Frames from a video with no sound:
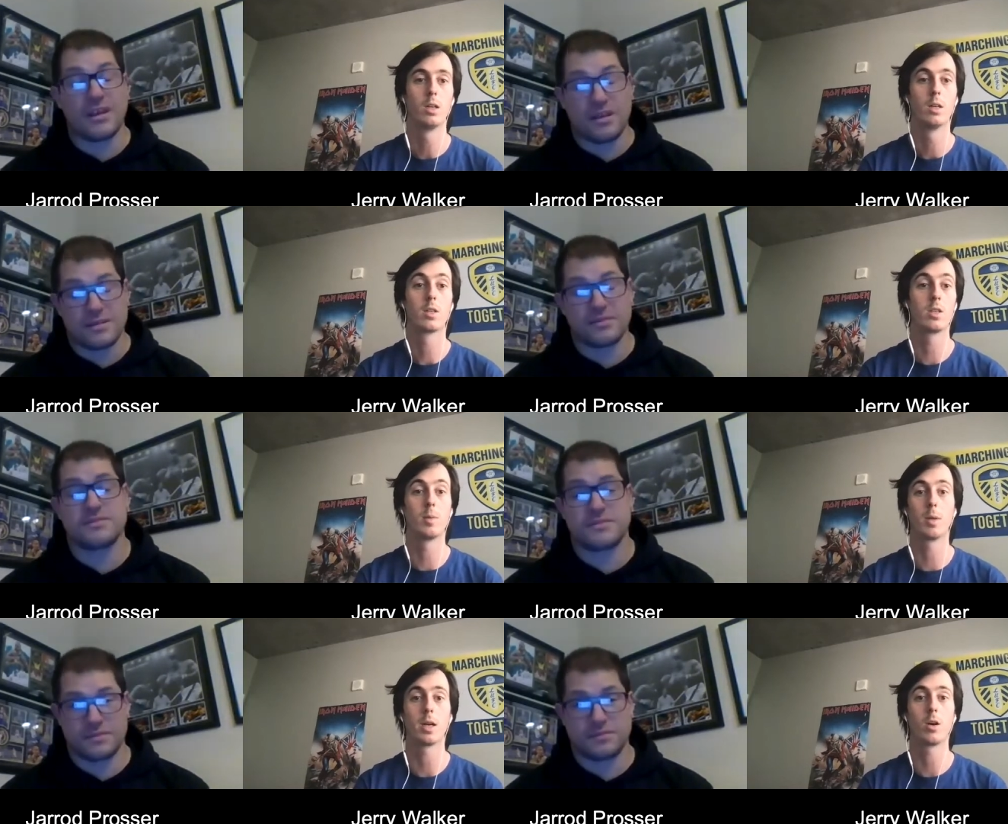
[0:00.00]
Speaker 1: seemed
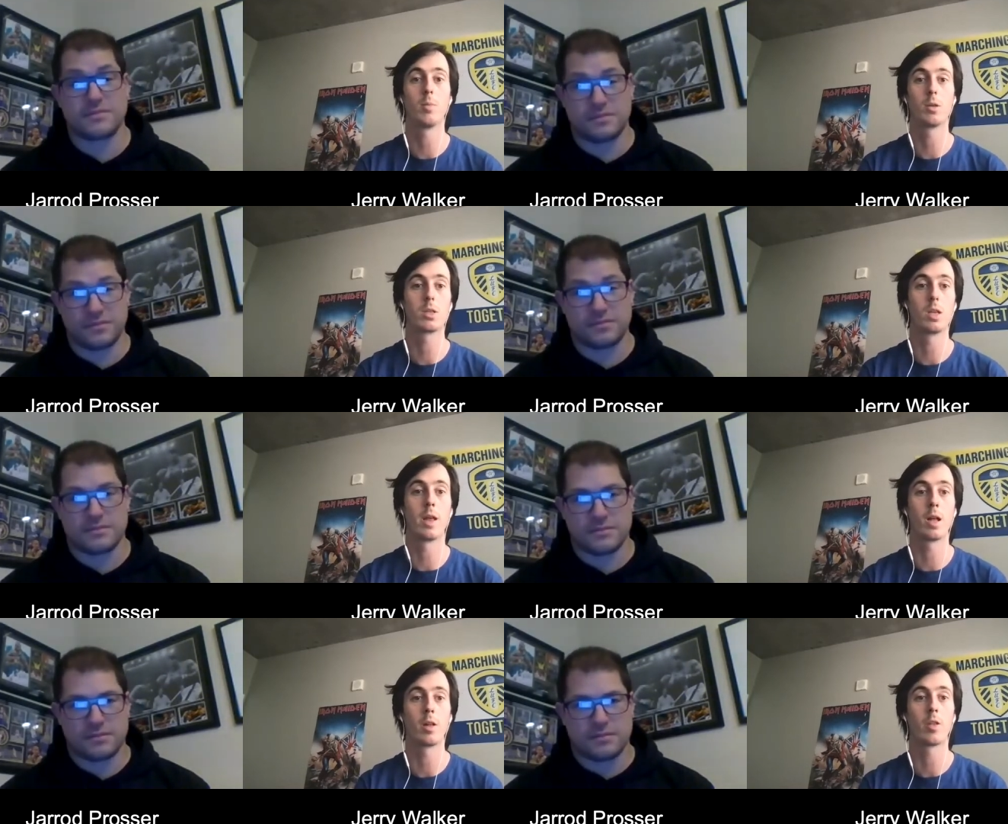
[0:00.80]
like almost a
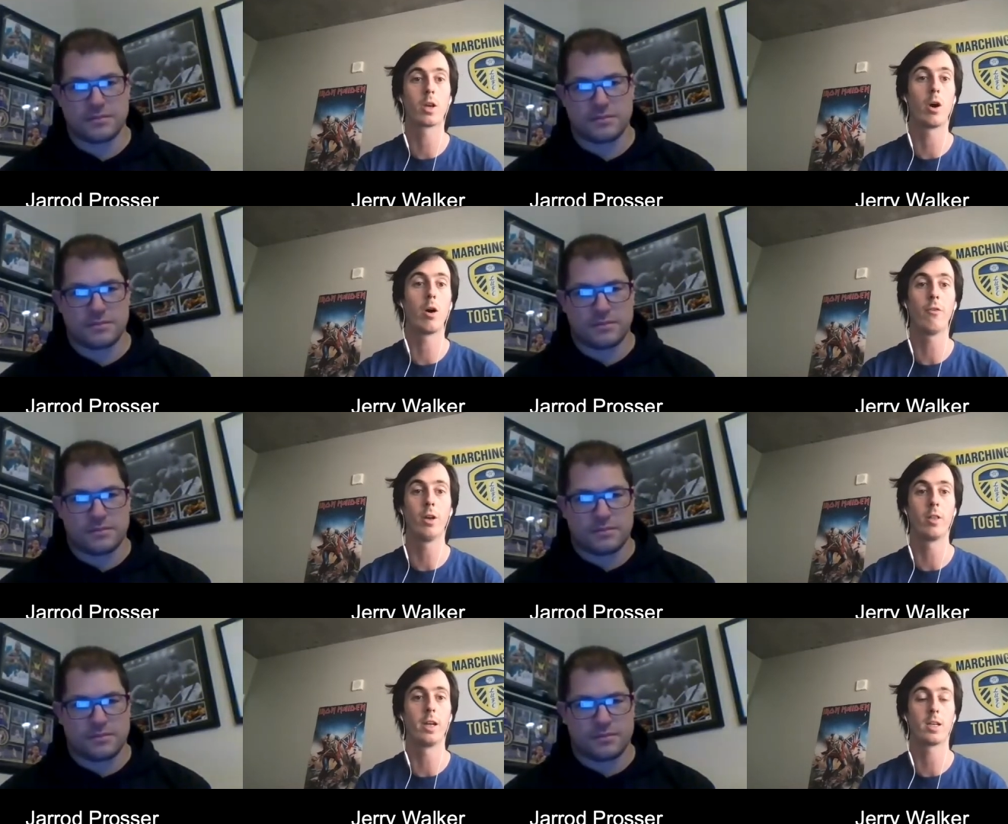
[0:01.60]
nail in the coffin at
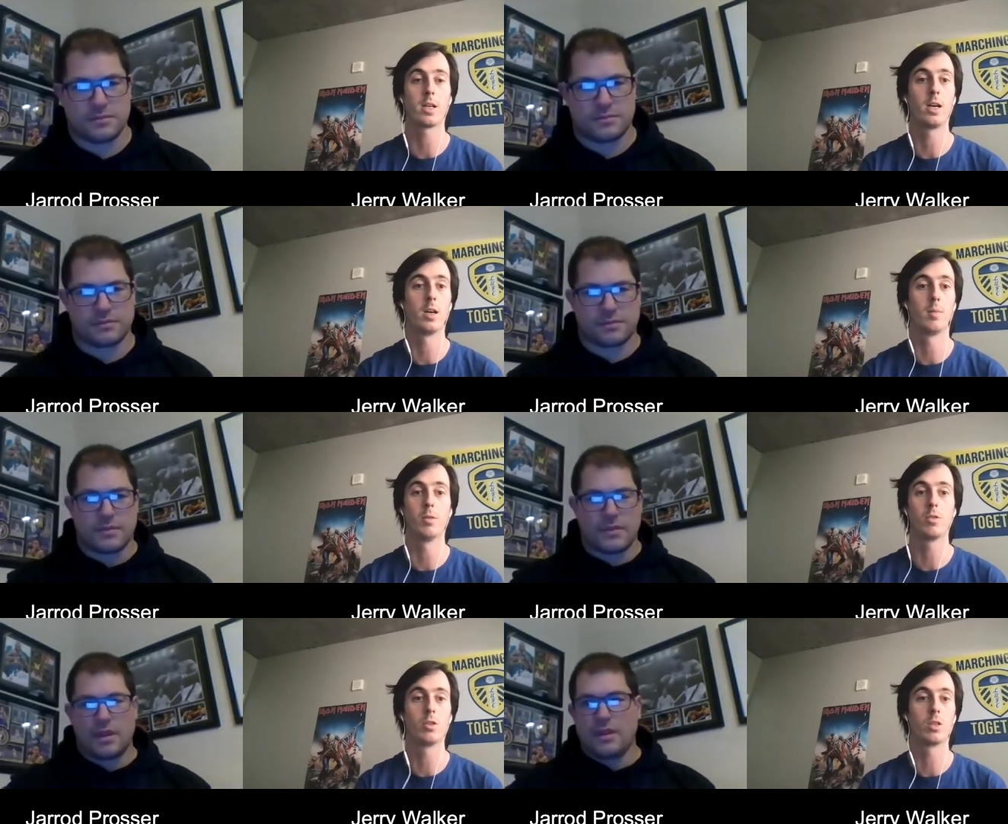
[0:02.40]
that time. It
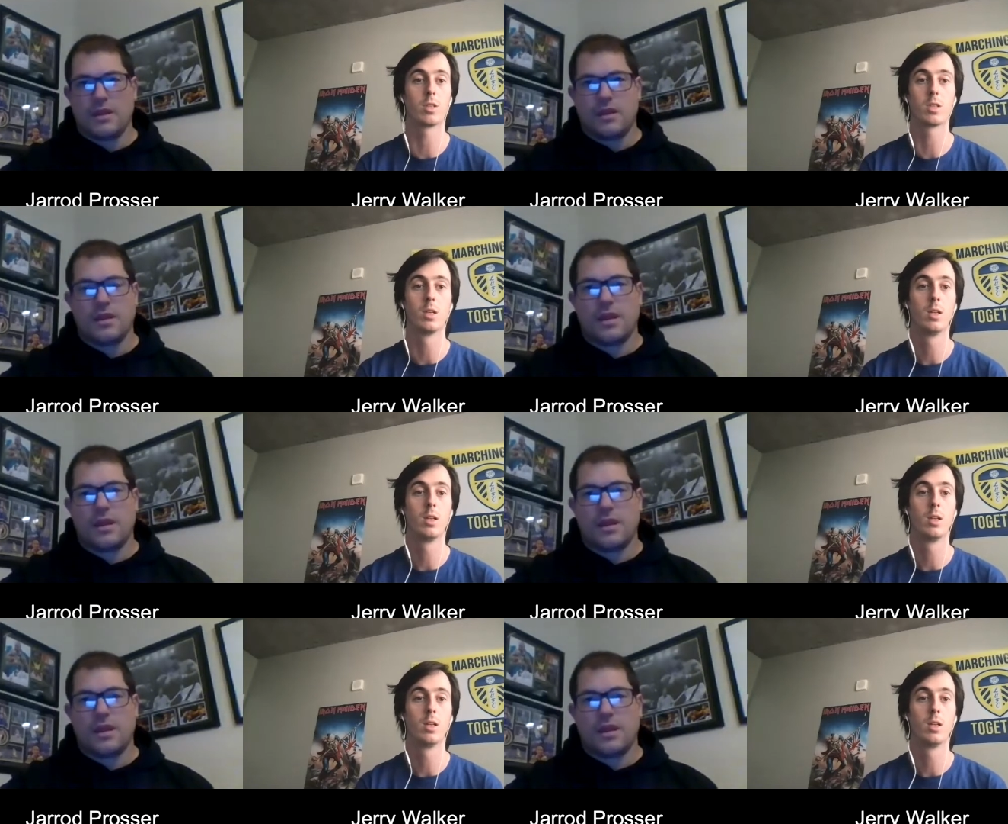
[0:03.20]
was just